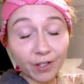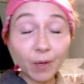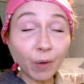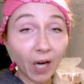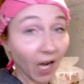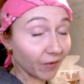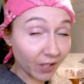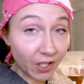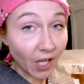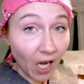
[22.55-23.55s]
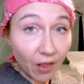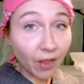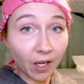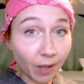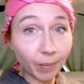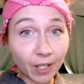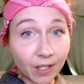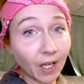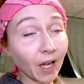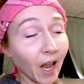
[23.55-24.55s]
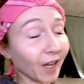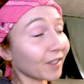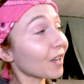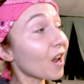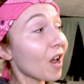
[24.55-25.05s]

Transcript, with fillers: see what kind of insane thing I'm gonna say next.